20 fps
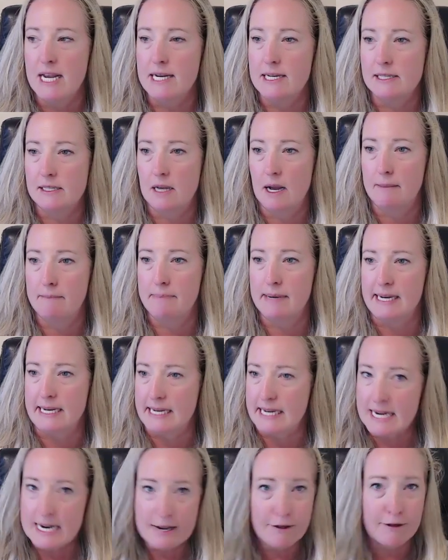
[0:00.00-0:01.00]
It is not
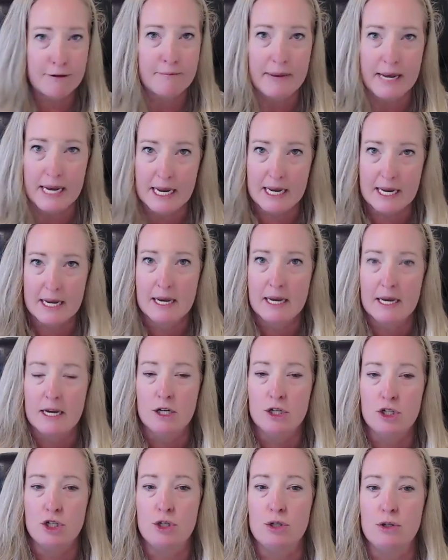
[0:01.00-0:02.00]
beneath me
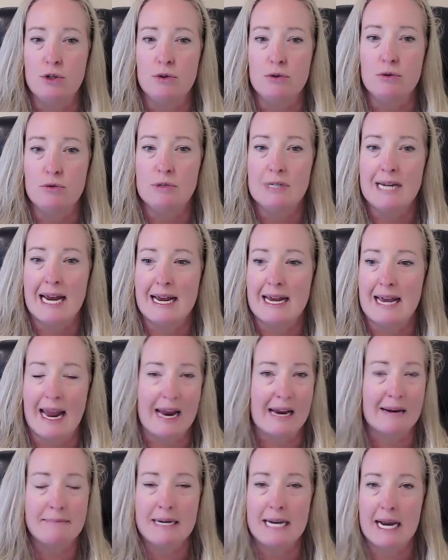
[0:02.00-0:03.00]
to take
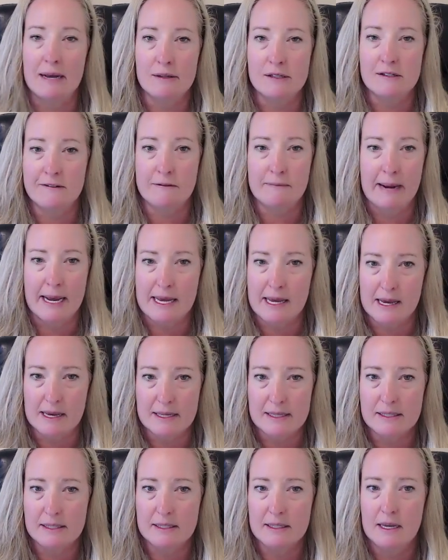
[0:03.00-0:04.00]
hand-me-downs for my
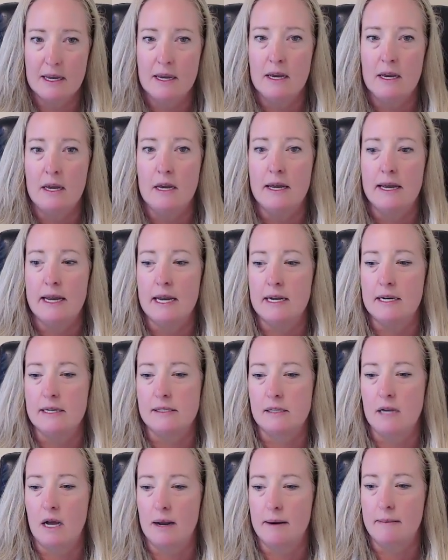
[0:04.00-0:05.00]
kids. It is
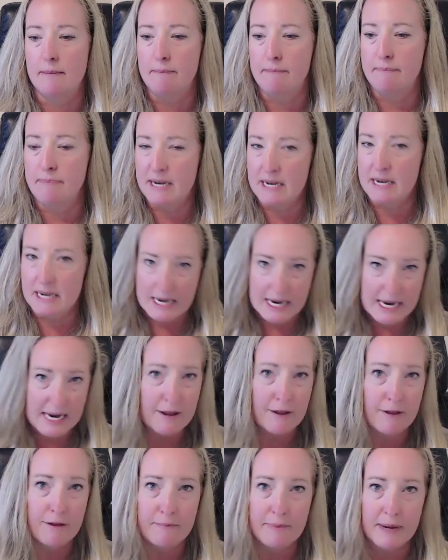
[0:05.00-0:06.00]
not
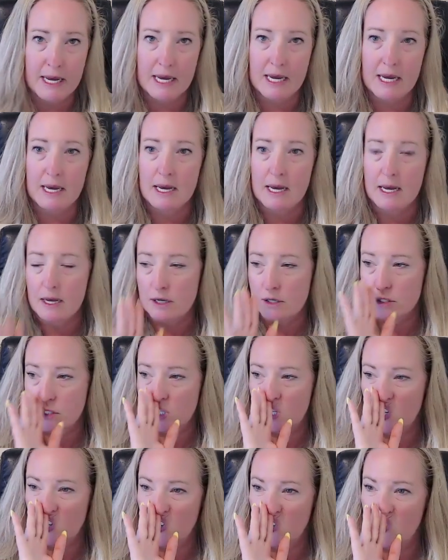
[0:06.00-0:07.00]
beneath me
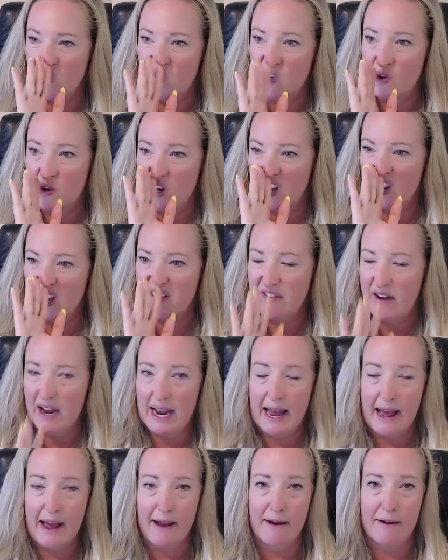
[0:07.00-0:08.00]
to, if I
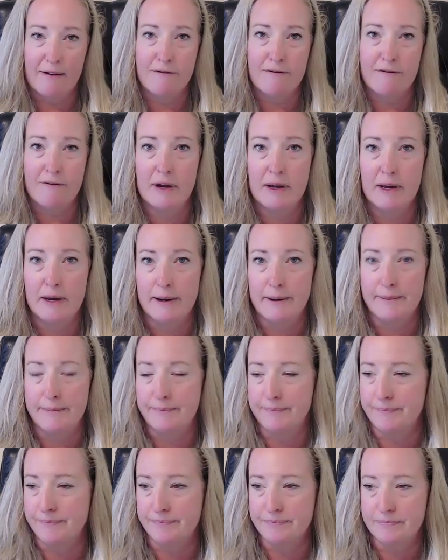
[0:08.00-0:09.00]
have
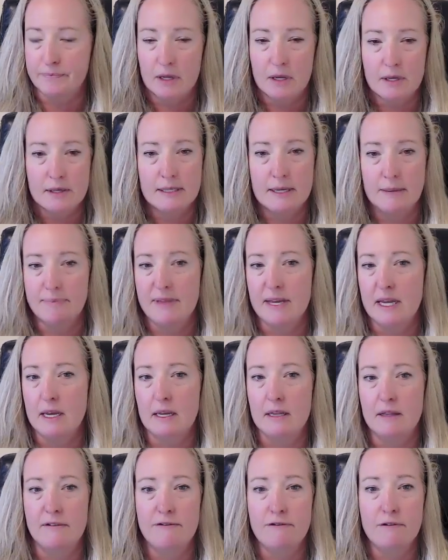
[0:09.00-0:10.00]
something
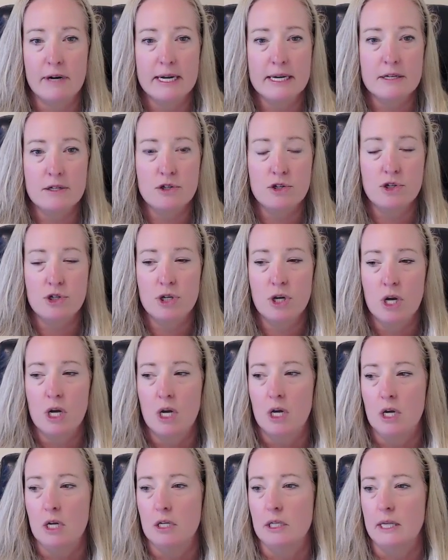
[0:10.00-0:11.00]
in the fridge,
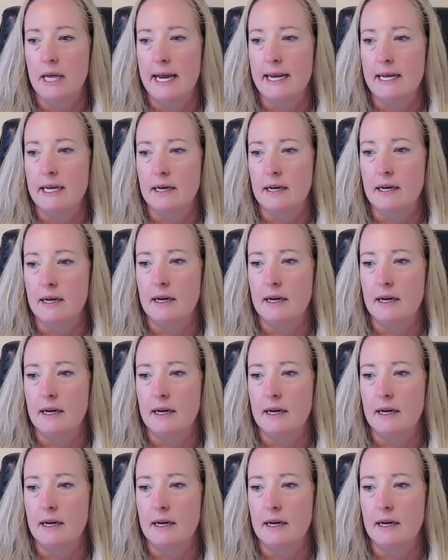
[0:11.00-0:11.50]
like